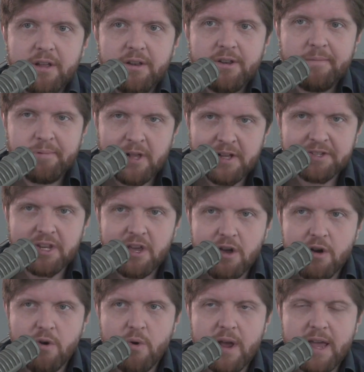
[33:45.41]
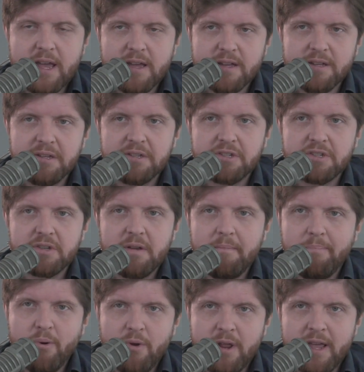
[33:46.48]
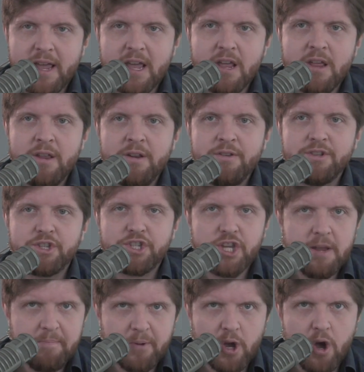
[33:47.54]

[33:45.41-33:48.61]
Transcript: De Blasio is putting in zip